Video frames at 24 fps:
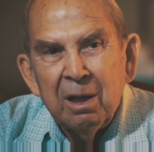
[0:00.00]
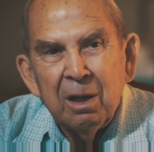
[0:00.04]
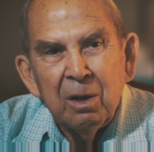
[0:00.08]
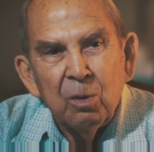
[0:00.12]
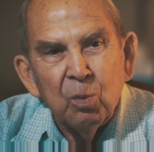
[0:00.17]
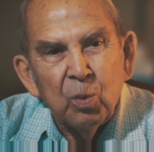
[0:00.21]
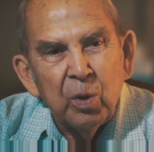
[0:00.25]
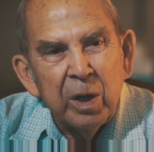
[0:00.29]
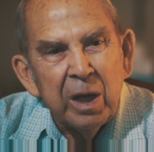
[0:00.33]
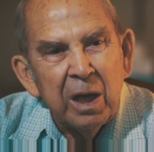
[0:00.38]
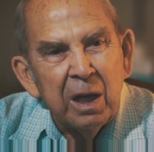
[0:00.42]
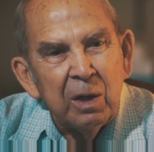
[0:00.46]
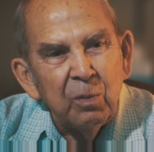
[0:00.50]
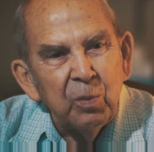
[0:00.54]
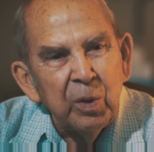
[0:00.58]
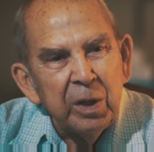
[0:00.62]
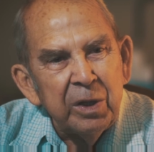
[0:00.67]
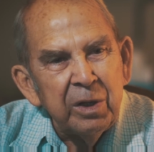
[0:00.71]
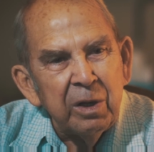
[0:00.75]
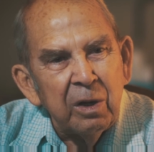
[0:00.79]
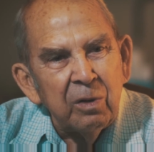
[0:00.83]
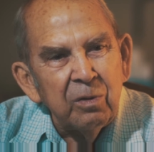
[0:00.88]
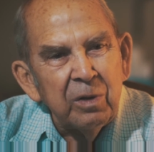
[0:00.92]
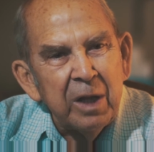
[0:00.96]
Well,
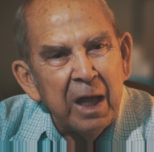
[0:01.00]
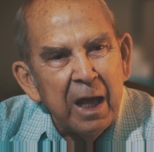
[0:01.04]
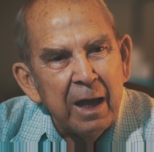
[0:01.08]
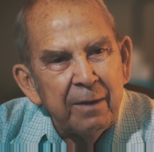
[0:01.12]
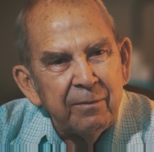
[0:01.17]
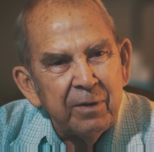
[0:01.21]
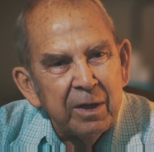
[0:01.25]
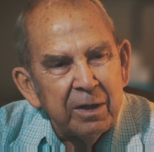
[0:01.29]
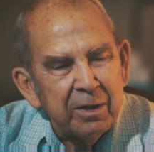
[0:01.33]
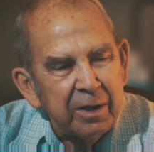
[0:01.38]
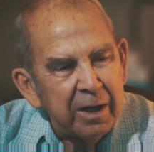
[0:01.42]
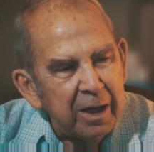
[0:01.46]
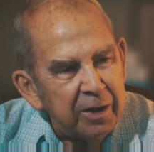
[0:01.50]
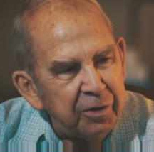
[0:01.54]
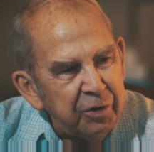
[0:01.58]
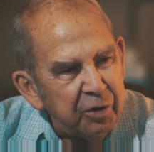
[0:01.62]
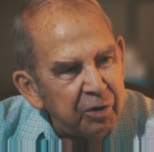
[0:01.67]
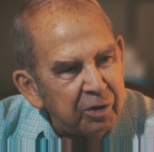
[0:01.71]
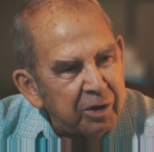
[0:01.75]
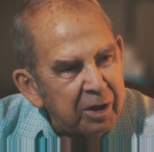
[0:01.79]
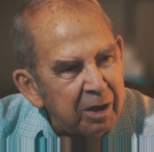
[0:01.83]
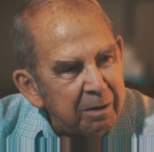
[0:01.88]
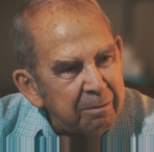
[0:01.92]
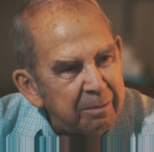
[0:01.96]
we don't have it. Can
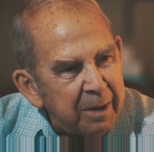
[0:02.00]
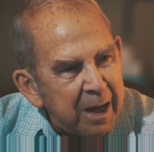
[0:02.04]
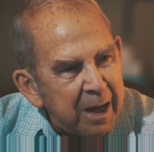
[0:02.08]
you come